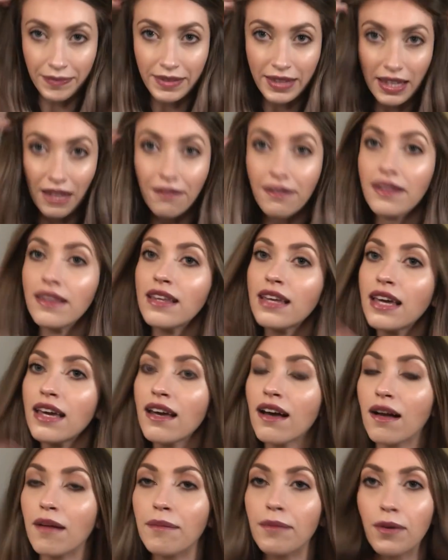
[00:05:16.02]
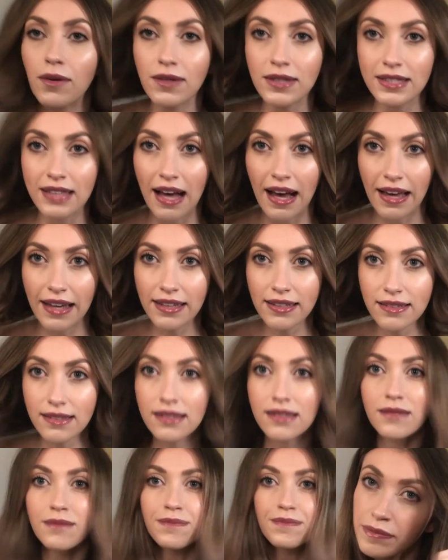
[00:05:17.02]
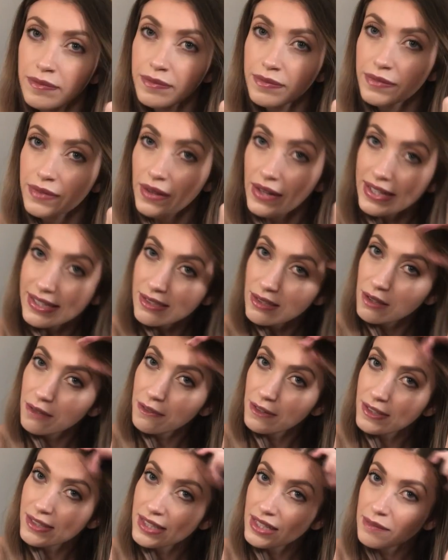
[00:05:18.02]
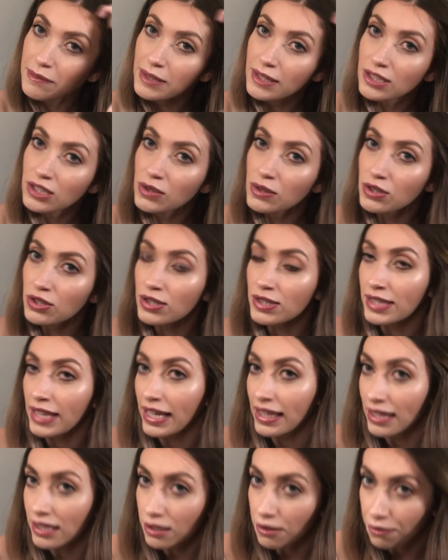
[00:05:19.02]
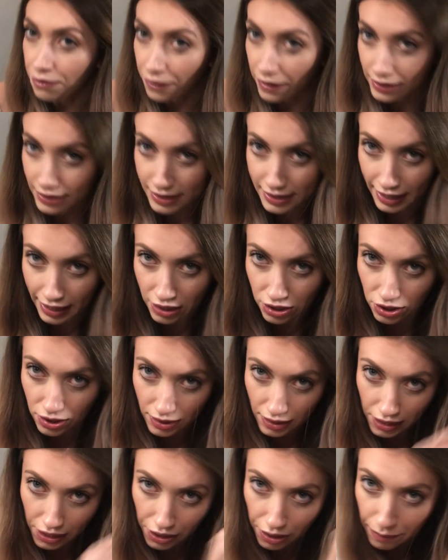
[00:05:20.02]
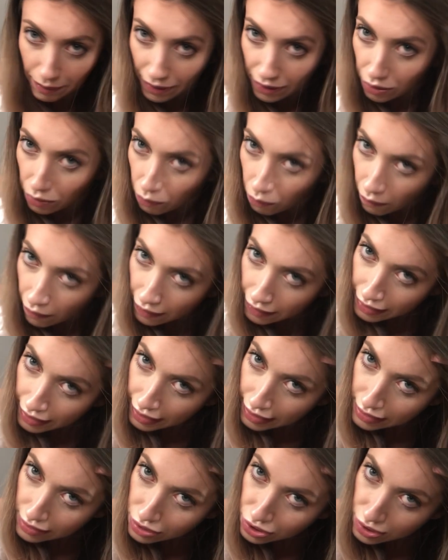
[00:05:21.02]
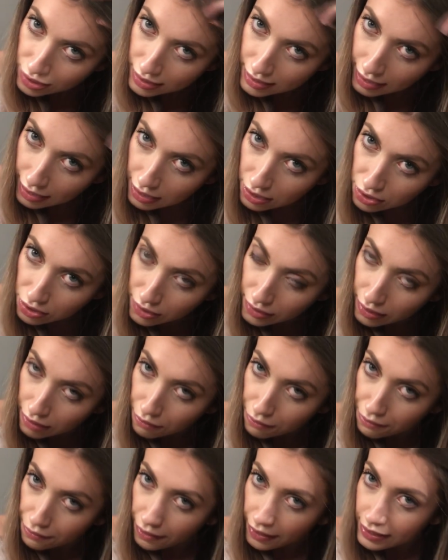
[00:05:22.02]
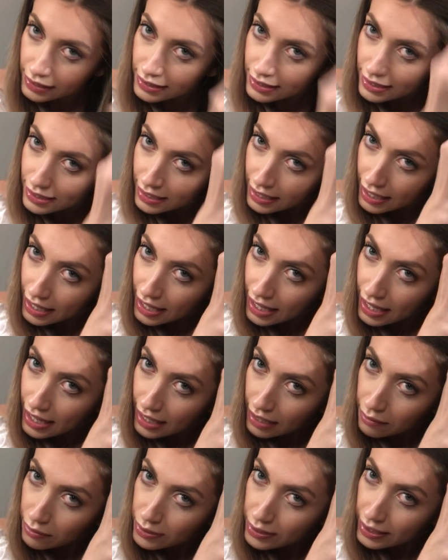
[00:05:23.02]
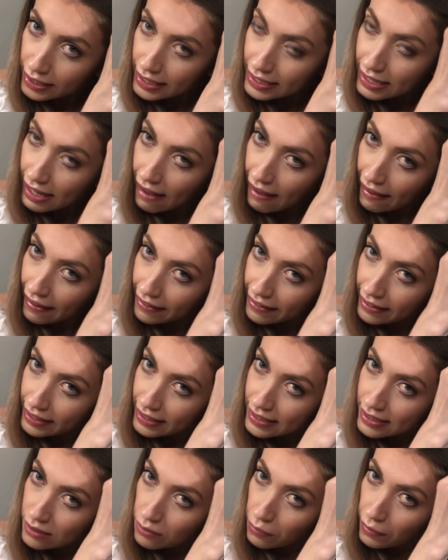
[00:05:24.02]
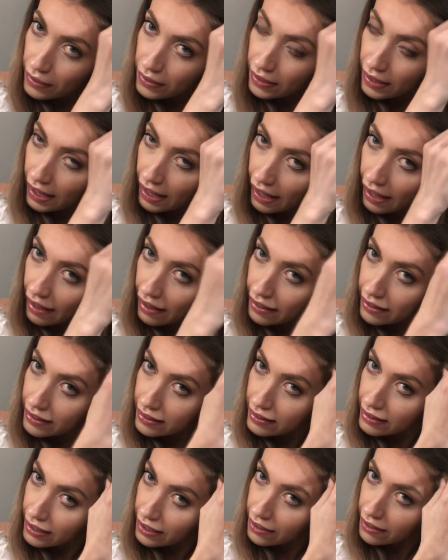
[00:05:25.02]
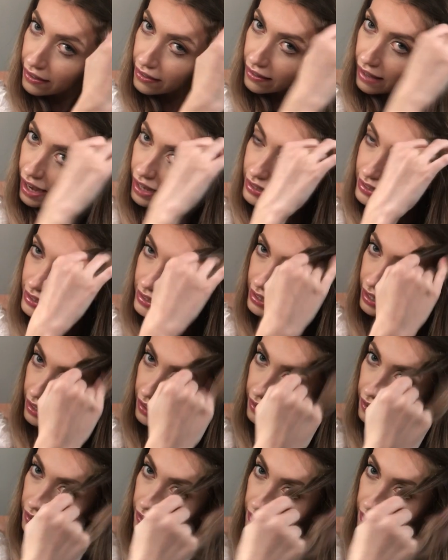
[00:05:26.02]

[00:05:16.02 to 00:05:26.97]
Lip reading: evenly on both sides. Alright, so the first thing I'm gonna do is just take this front section here, about a 1-inch section in the front, and I'm just gonna tie this with a clear elastic.